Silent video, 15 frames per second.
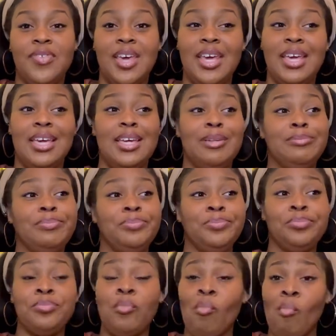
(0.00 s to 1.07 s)
And
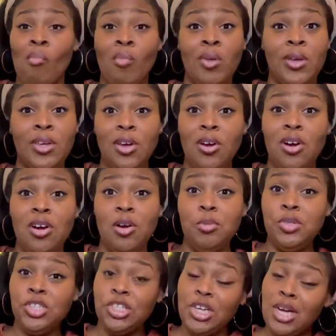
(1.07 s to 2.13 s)
your girl
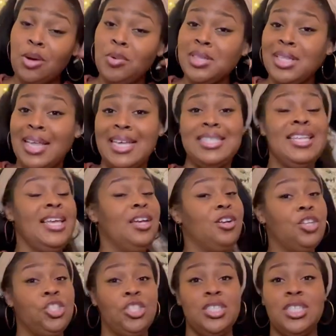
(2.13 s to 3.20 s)
was young with lots of
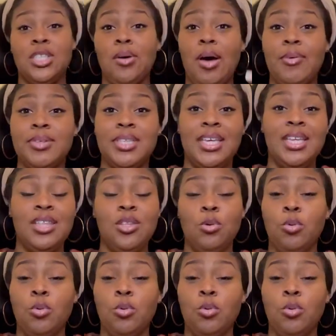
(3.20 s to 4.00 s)
energy. So I was hitting the